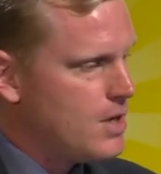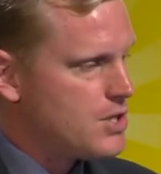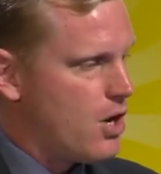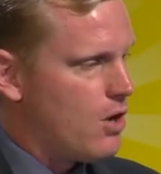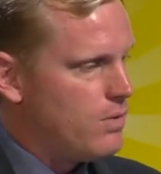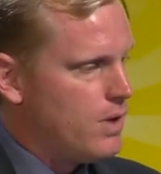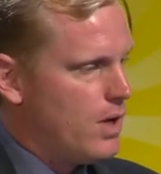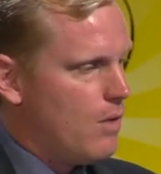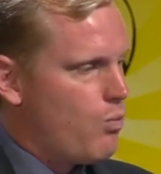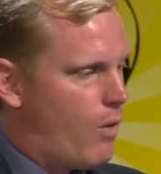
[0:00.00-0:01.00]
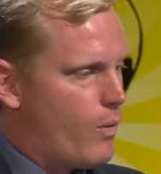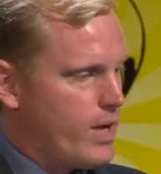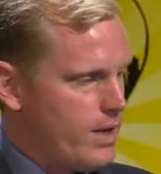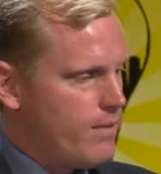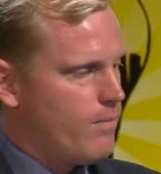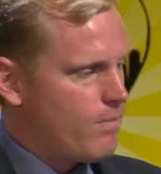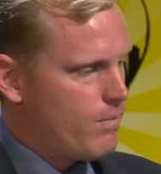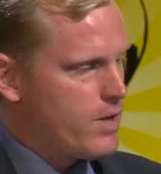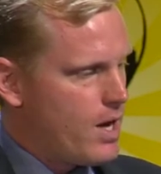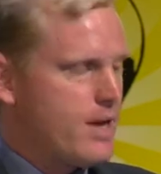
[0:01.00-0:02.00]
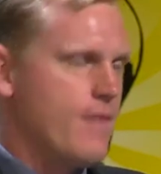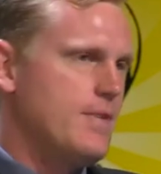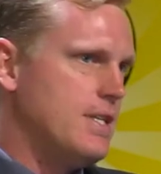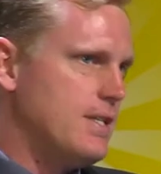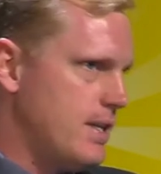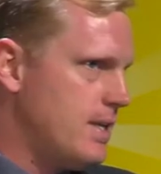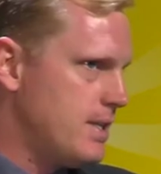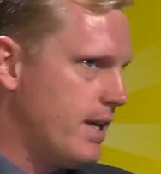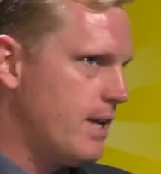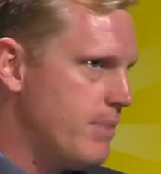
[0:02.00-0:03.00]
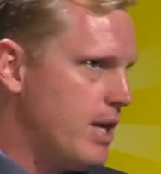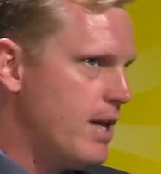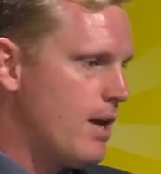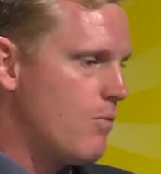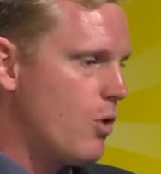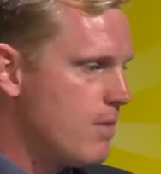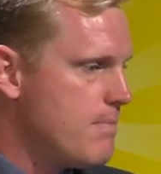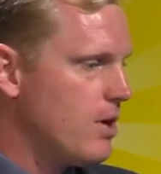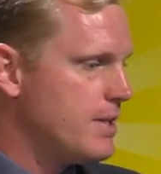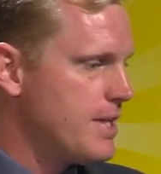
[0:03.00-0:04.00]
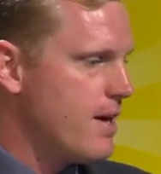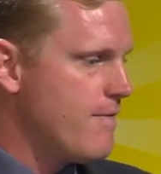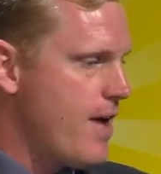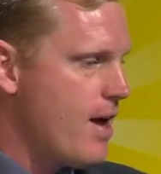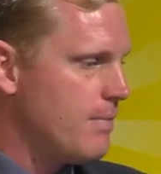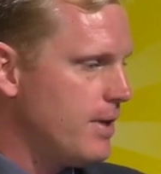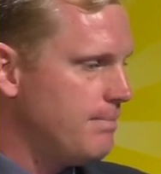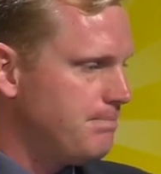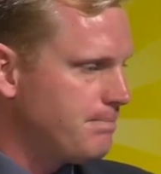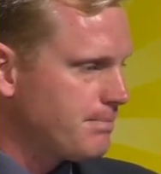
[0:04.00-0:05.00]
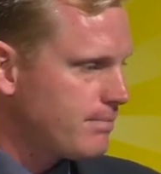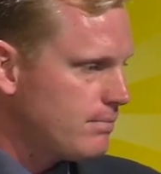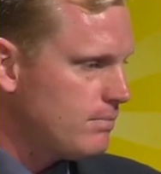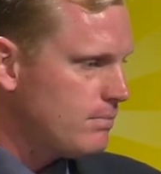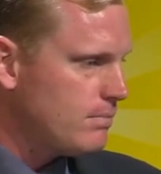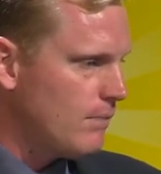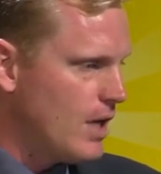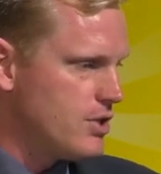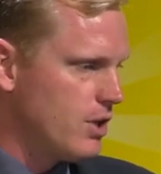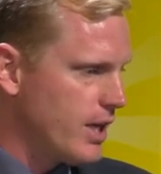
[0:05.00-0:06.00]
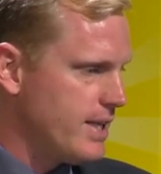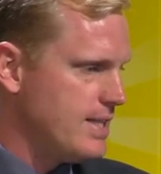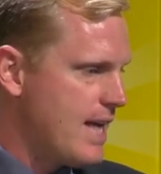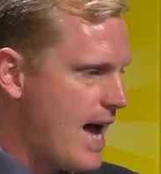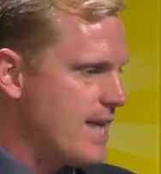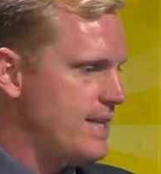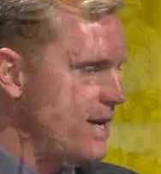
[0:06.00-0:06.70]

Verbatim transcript: So what we, the other emphasis is, again, being that we're a military family, is you look at these guys